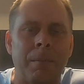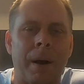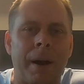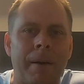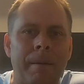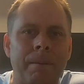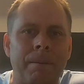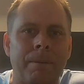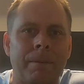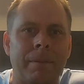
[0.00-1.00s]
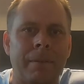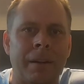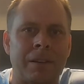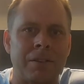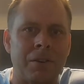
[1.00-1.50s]
But
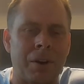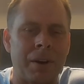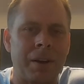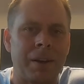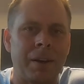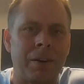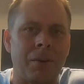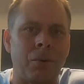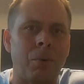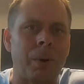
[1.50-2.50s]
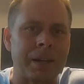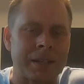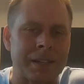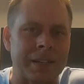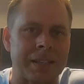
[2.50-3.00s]
it's not
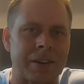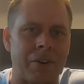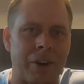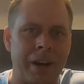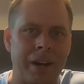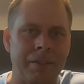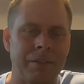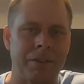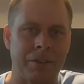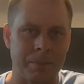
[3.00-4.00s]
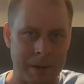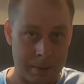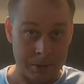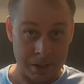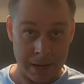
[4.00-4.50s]
always necessary to be
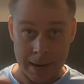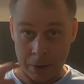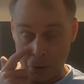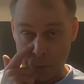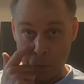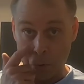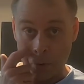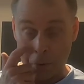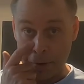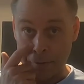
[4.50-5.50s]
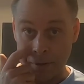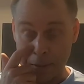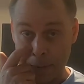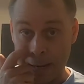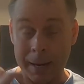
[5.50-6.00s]
able to get out on the water or even to
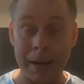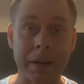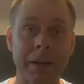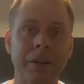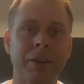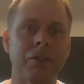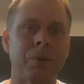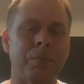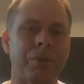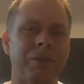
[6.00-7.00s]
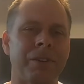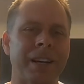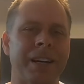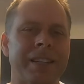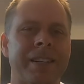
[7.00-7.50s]
the park to improve your
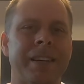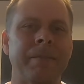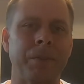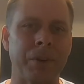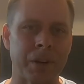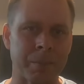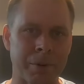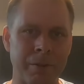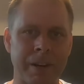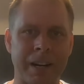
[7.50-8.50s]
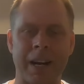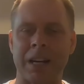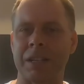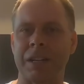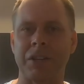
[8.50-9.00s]
casting. You can improve your
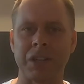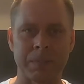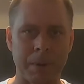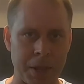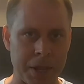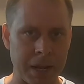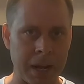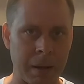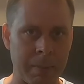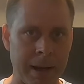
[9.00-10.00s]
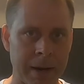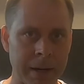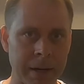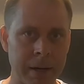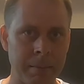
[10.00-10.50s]
casting just by thinking about
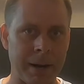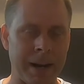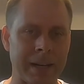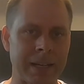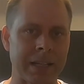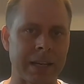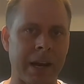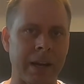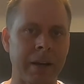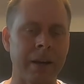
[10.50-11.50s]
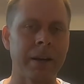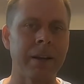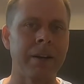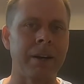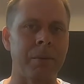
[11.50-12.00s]
it, by understanding it,
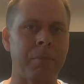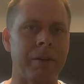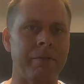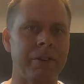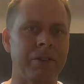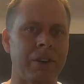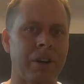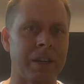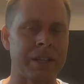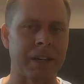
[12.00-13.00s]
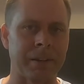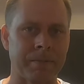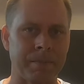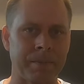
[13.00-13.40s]
and by visualising.